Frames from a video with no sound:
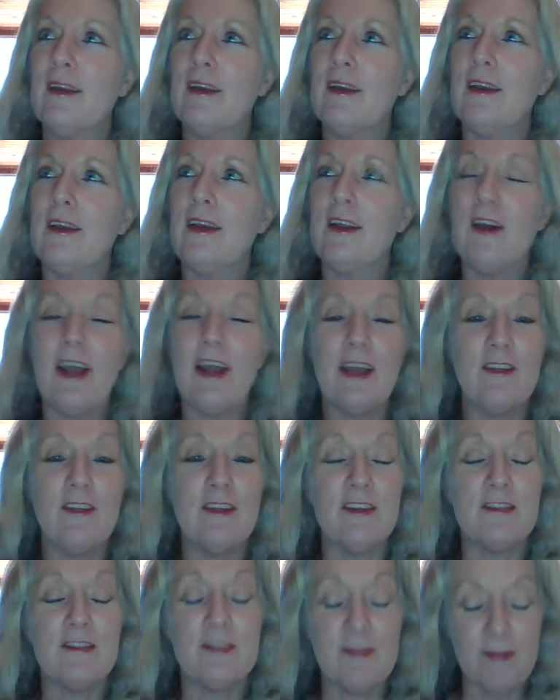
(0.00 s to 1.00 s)
And I had
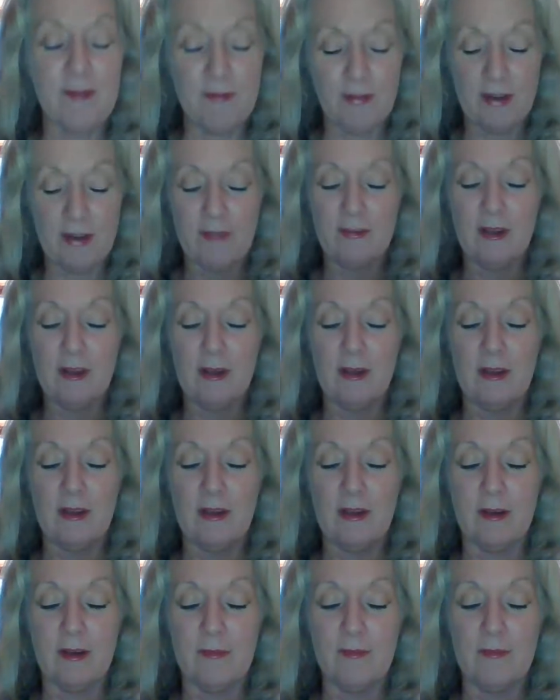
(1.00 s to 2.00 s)
these fluffy
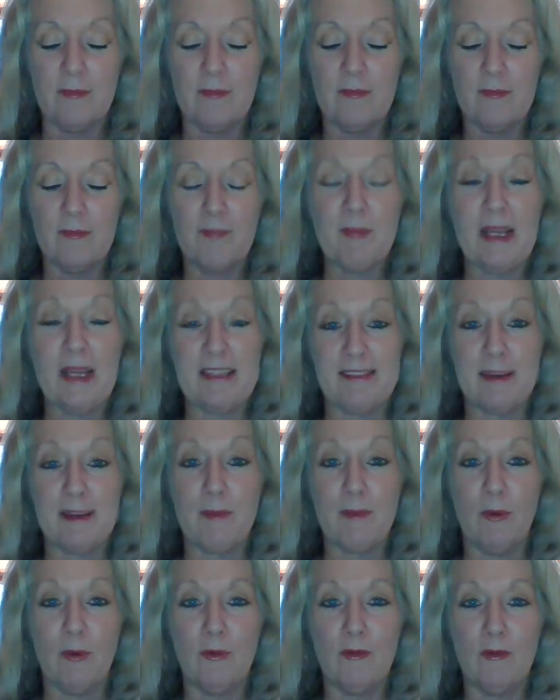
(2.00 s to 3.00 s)
um, plastic
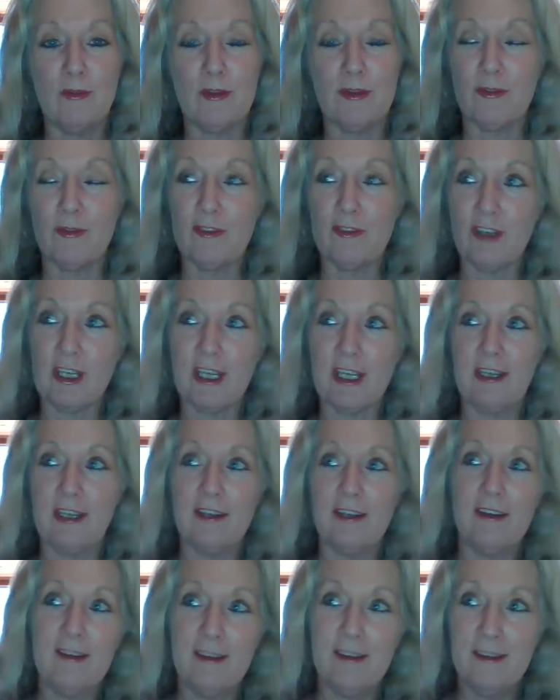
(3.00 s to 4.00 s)
balls I was
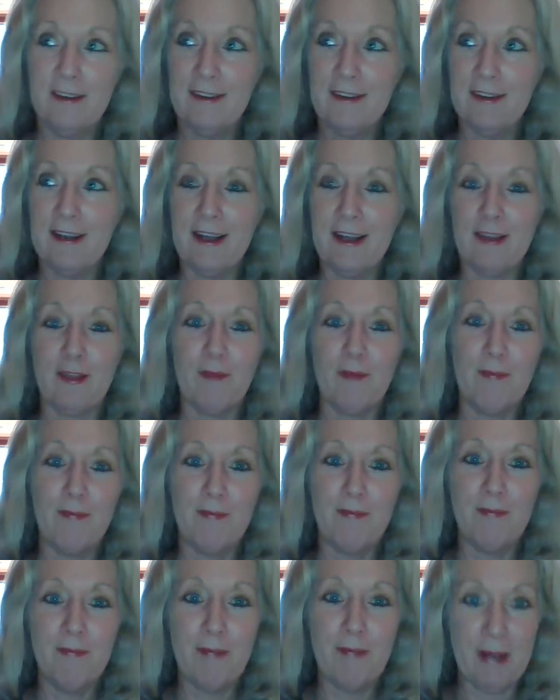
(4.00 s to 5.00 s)
chucking at the
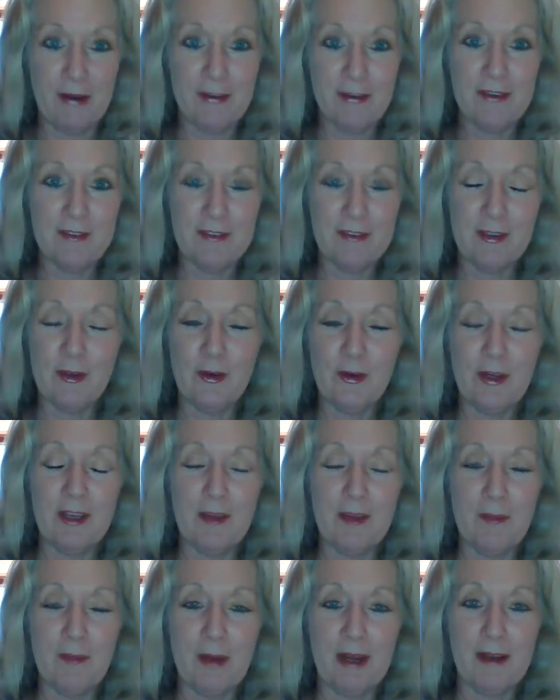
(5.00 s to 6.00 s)
parents, you know, in
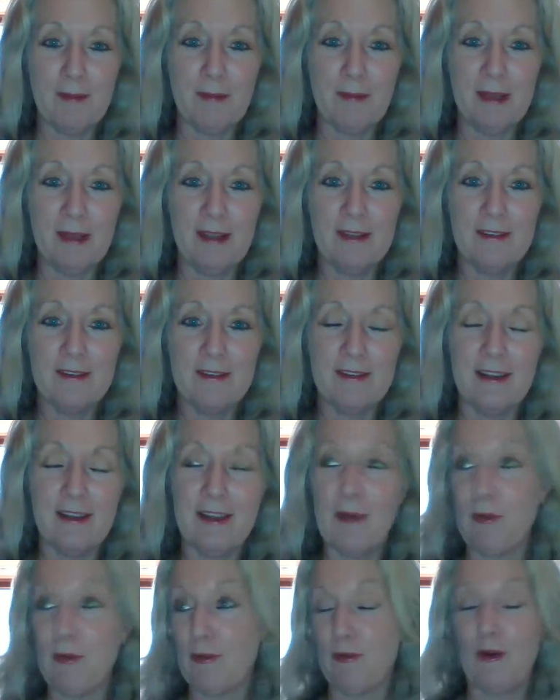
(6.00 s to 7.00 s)
the marketplace, and they
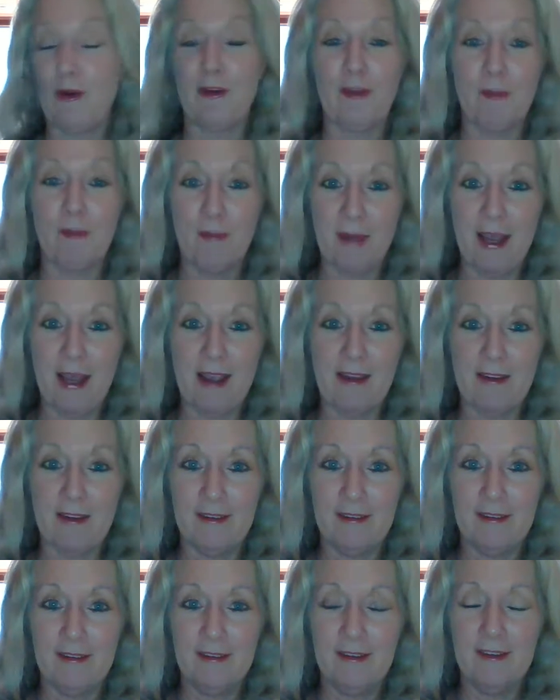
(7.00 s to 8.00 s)
were throwing them back.
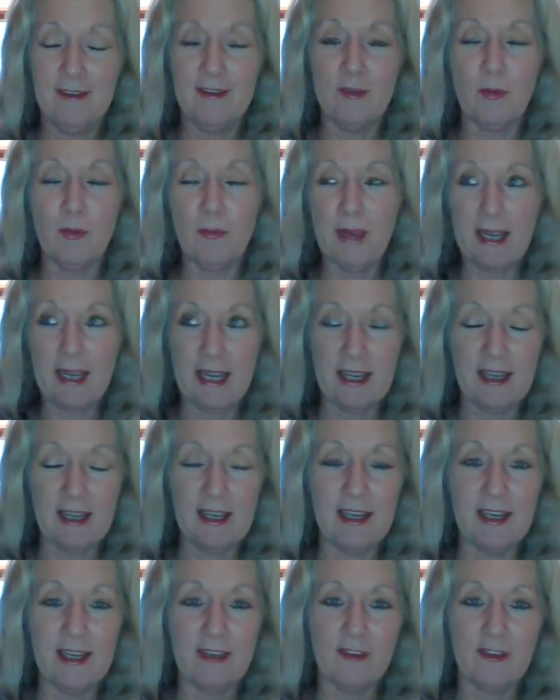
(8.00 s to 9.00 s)
So we're making a
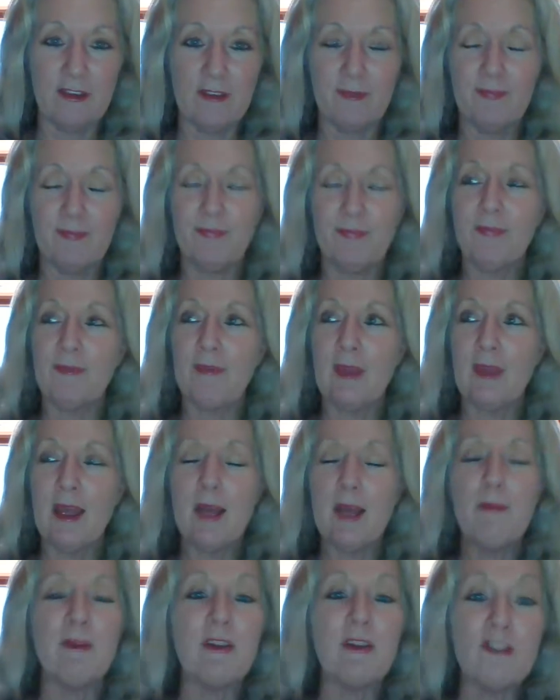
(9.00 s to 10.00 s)
connection.
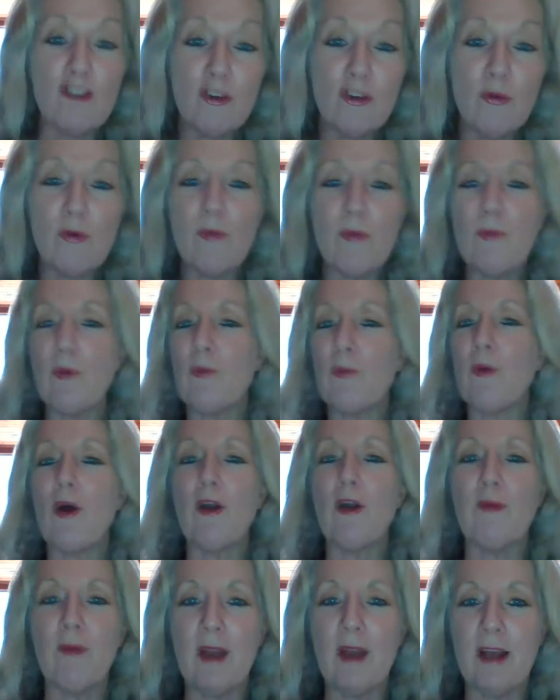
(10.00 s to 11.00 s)
But the children were right
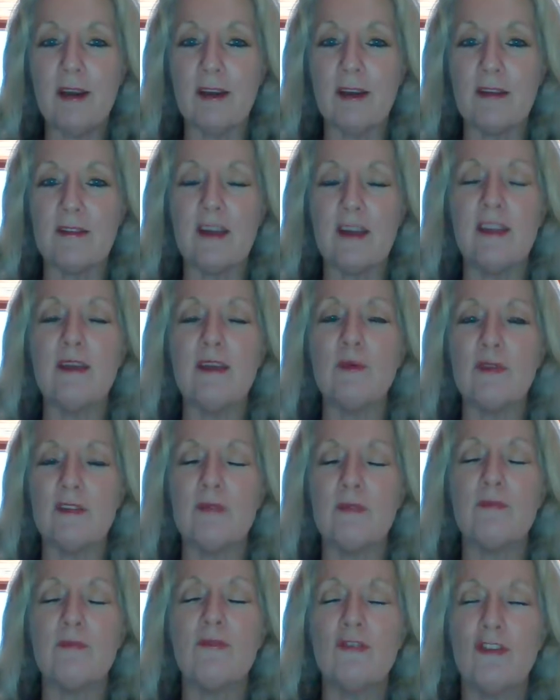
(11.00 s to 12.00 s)
around us, and there were
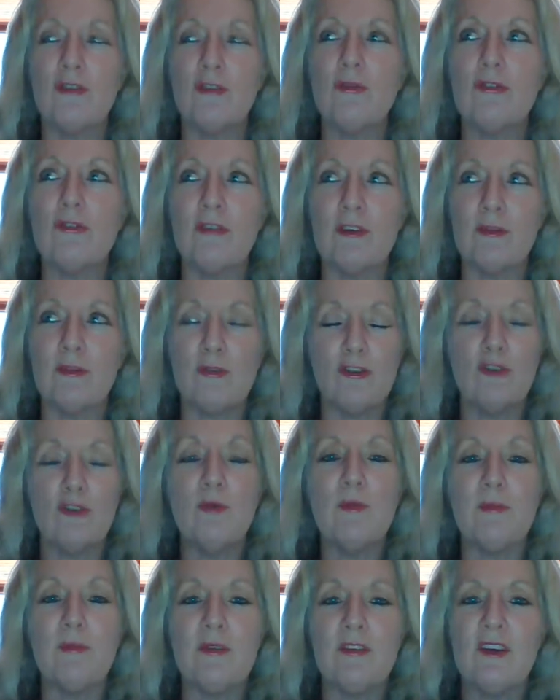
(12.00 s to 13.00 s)
some children, there's two
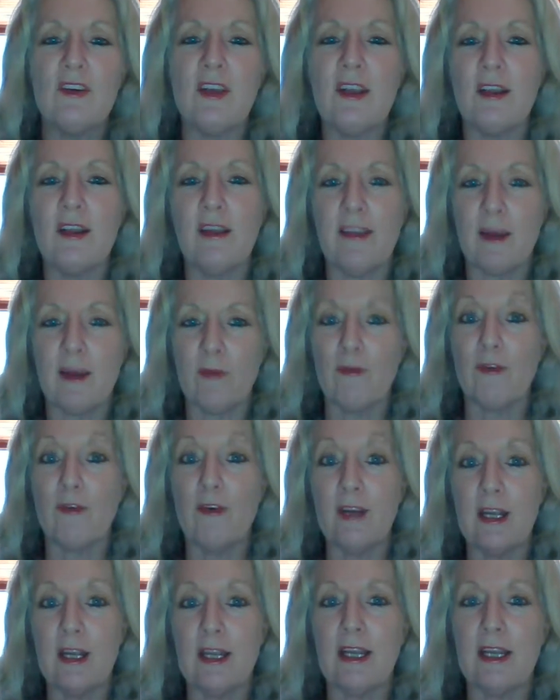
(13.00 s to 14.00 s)
in particular that
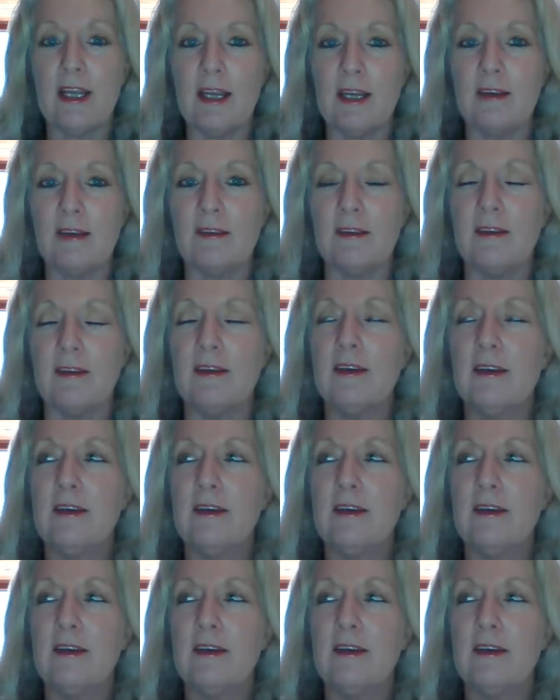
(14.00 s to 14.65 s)
really connected.